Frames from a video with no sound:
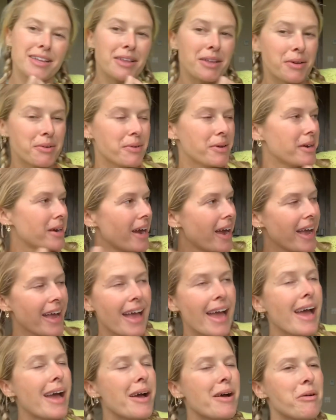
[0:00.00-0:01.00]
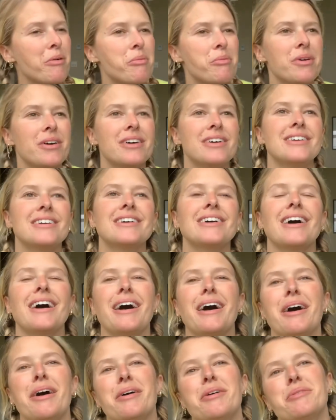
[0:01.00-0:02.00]
look where I am.
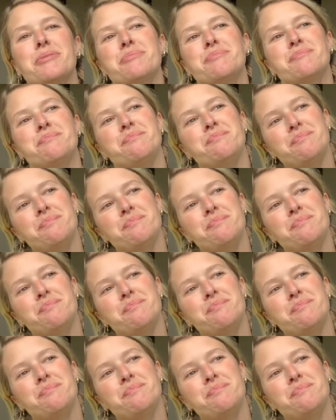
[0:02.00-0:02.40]
Um,